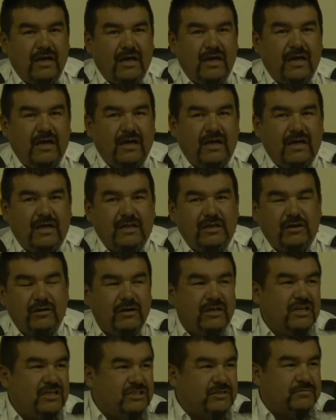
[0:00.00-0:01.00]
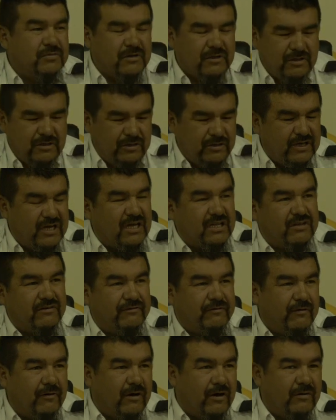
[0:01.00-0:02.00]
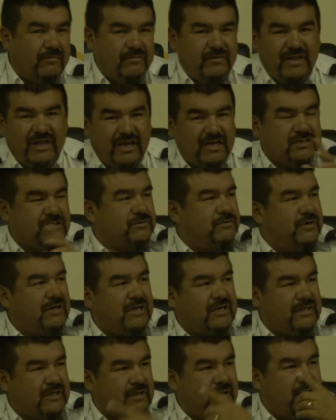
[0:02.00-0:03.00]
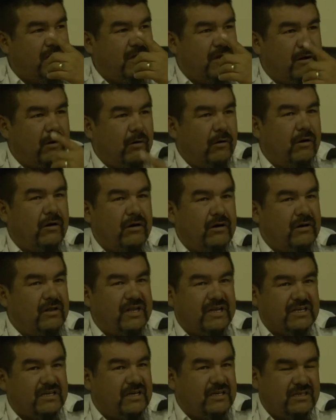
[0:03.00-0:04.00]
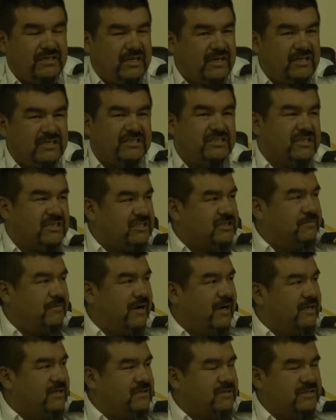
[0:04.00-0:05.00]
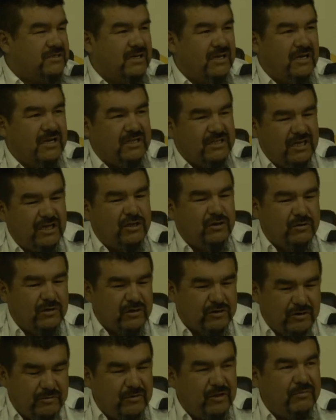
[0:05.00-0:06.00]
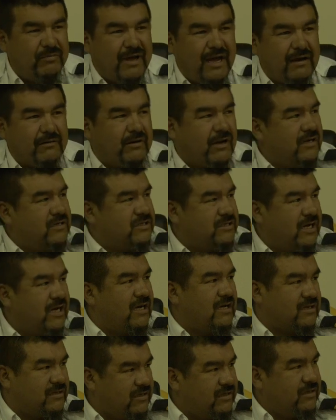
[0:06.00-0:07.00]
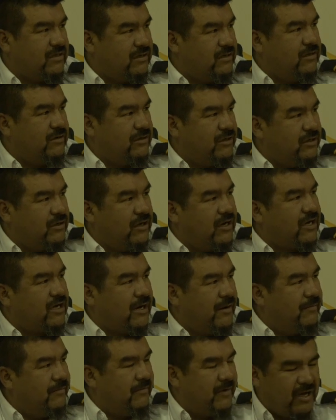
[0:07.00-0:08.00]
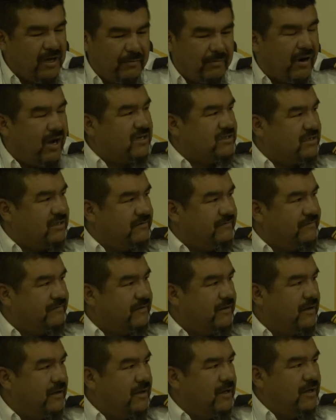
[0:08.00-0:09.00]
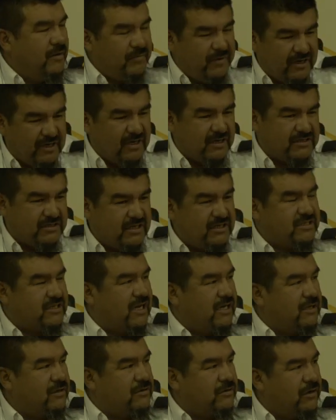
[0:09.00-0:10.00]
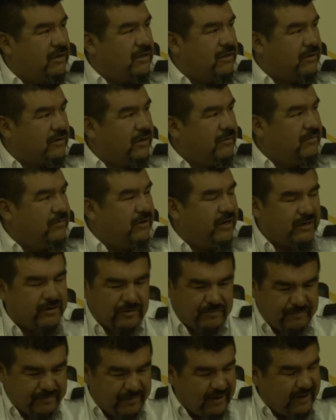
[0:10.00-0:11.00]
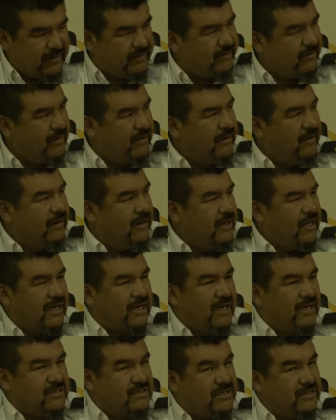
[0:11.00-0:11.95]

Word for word: and you're eligible, you get the form next week, or in, six months, they do a criminal background check, you, are going to come positive because it's critical on your criminal record. But like I